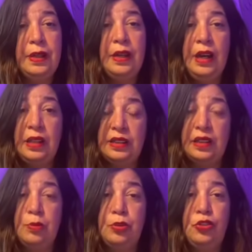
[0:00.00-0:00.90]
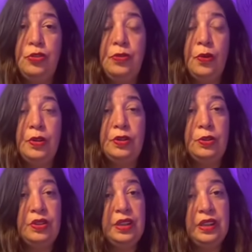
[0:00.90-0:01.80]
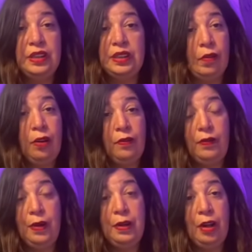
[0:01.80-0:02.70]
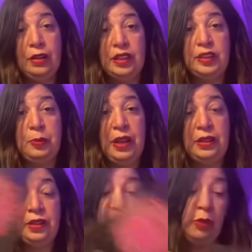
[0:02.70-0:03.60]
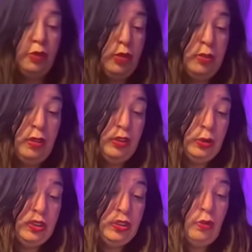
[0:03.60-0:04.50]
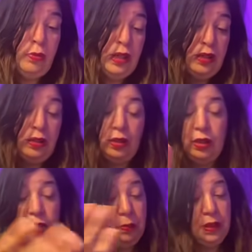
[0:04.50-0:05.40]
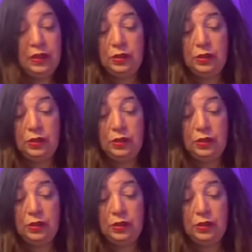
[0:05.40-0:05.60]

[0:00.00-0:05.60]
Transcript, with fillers: and it's going to push you forward to things that are very unexpected. Some of you could be also a soulmate, but